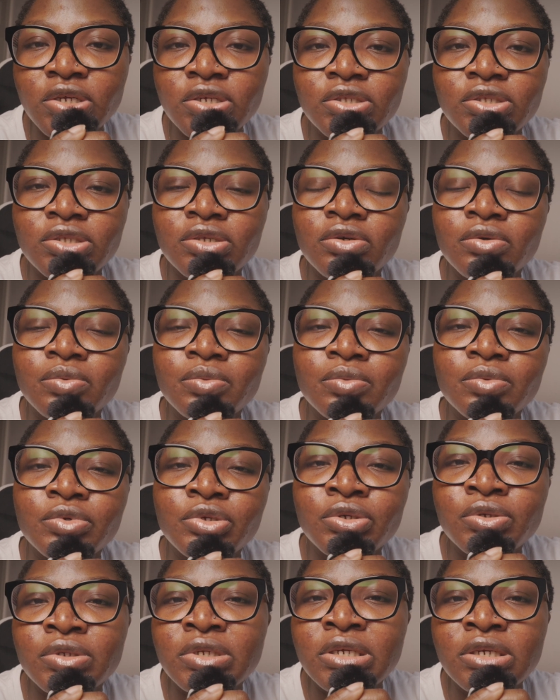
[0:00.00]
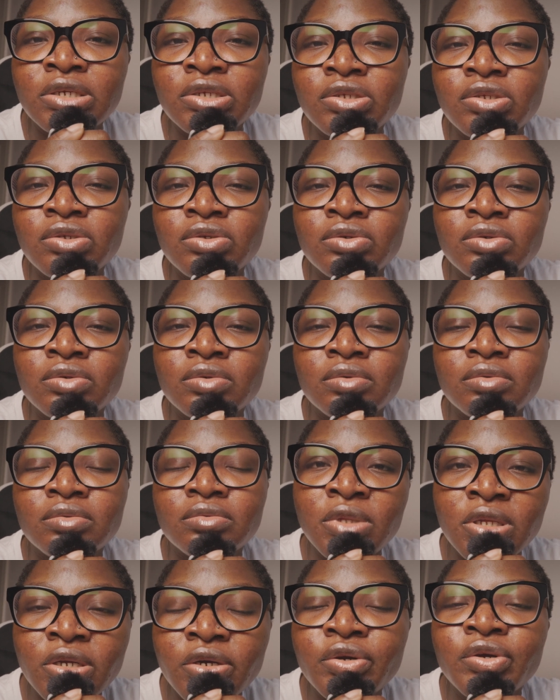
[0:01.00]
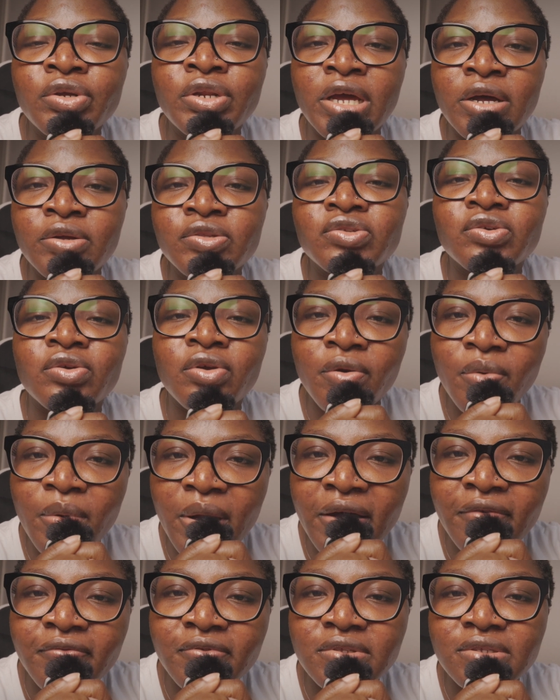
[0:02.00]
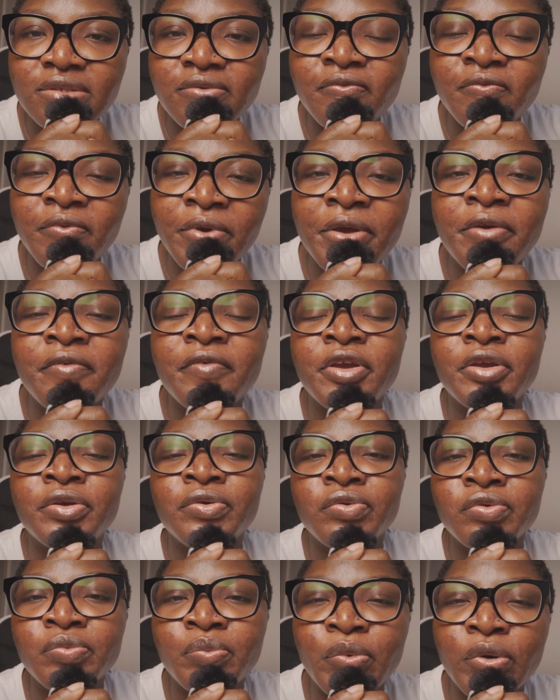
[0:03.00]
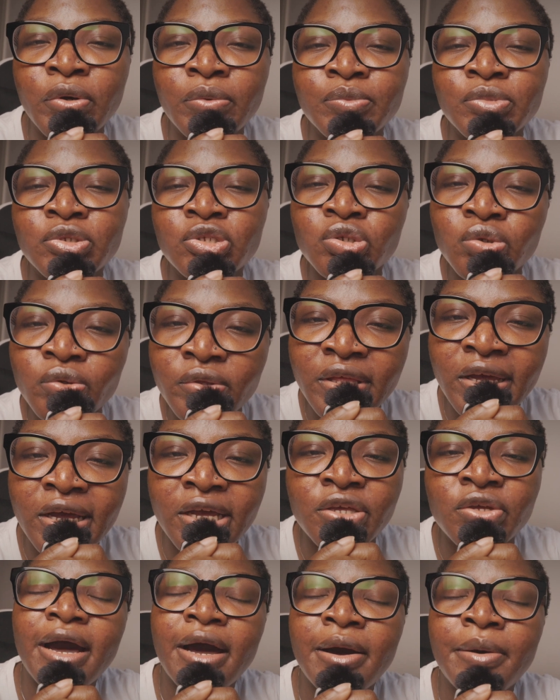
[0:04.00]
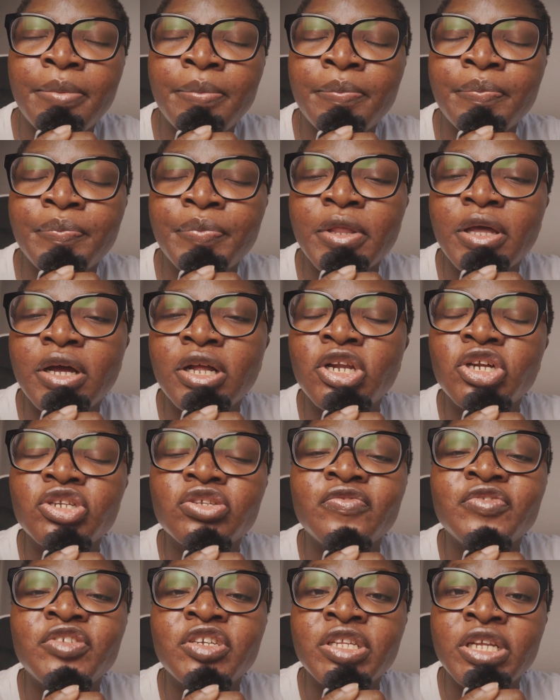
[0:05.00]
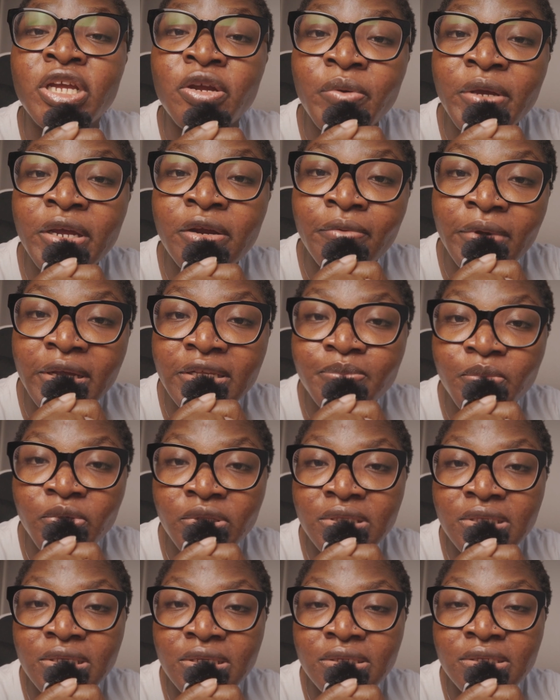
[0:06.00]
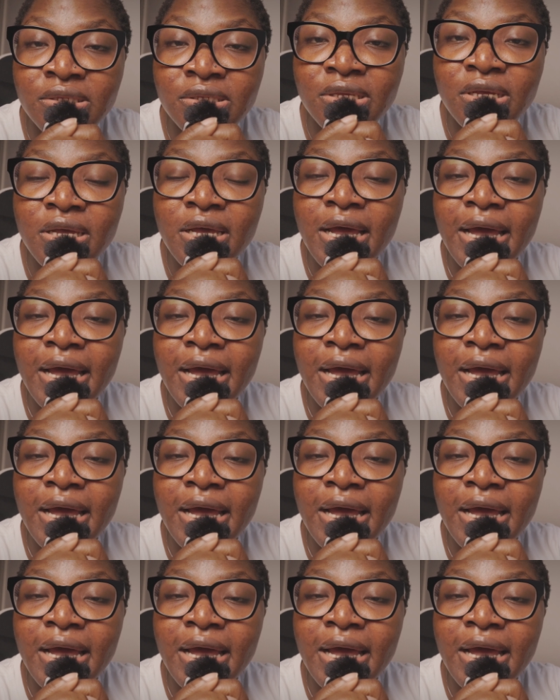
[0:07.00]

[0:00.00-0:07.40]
So you need to learn how to craft very, very good prompts so that a lot of generic responses